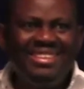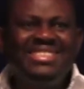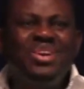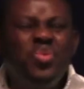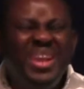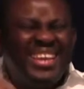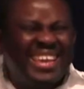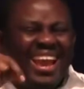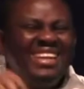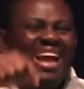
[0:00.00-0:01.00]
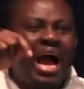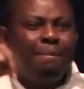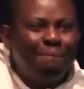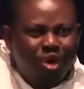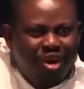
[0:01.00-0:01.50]
the wicked
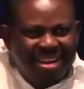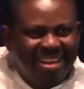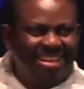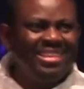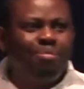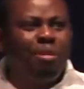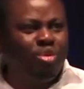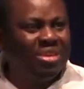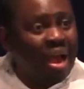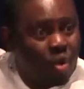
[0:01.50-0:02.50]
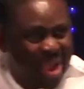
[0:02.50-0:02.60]
among the people that